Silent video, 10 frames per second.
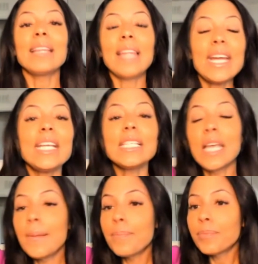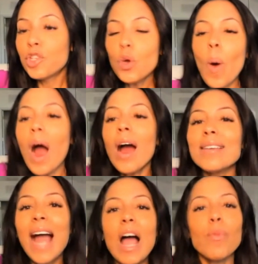ladies, you are
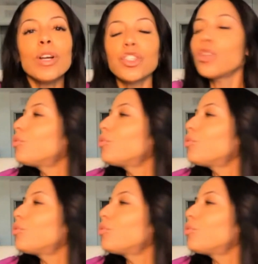not what you